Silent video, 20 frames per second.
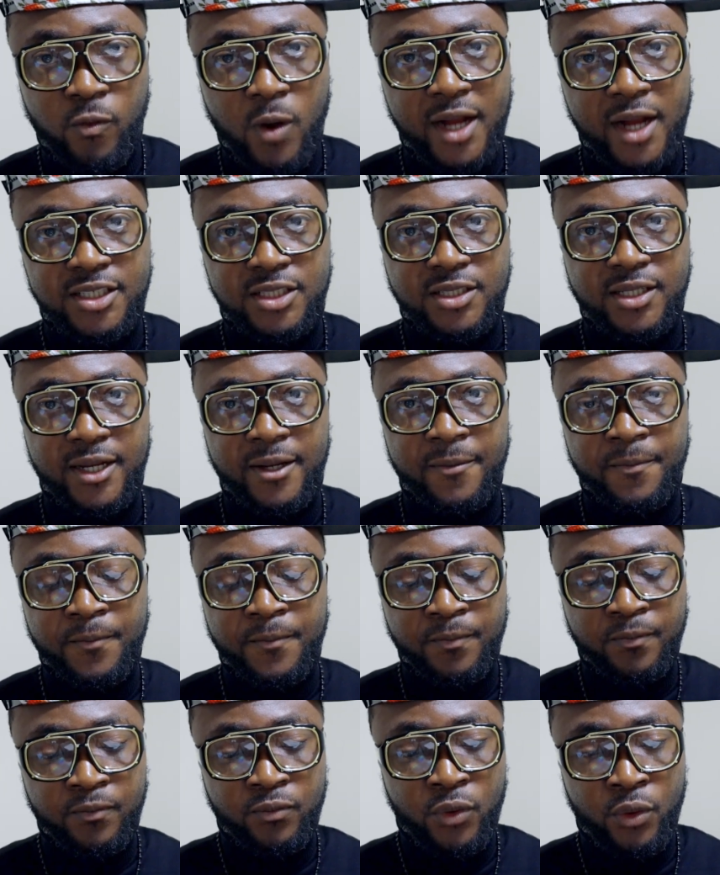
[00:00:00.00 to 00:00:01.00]
watched it.
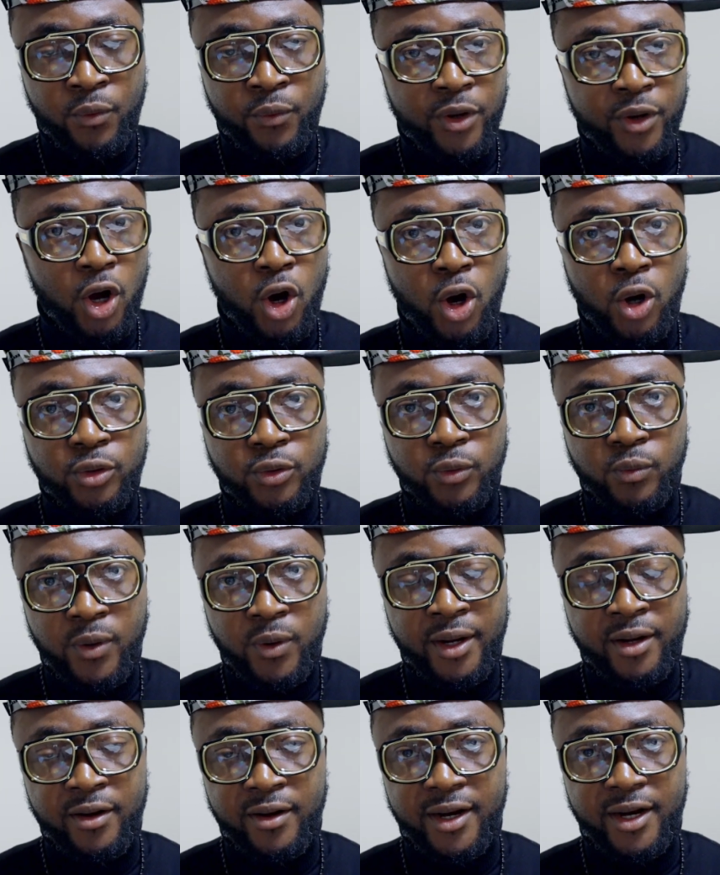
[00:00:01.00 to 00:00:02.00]
We all the
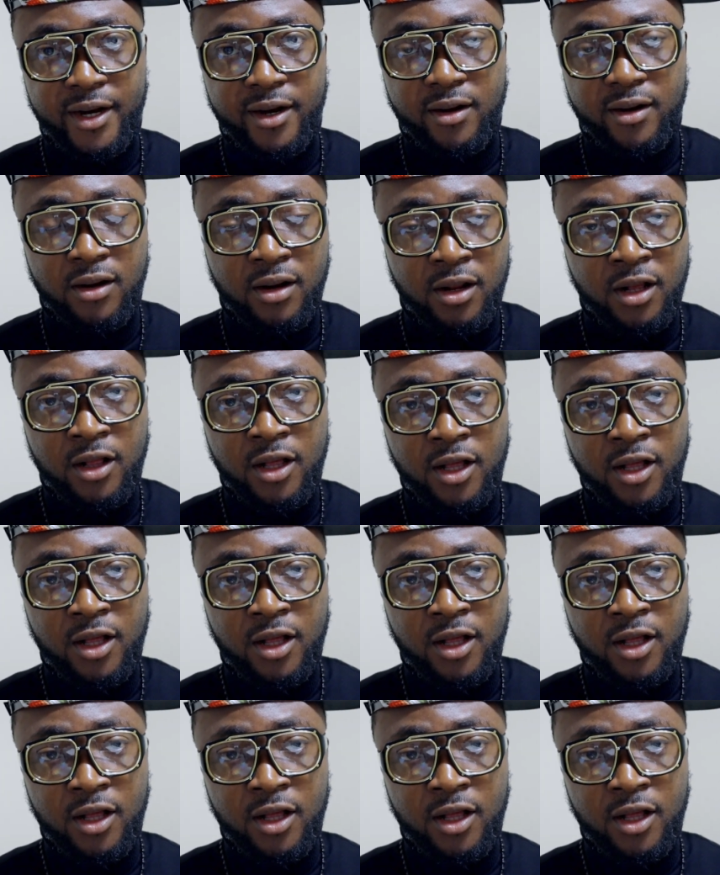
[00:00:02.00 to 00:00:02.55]
winner here.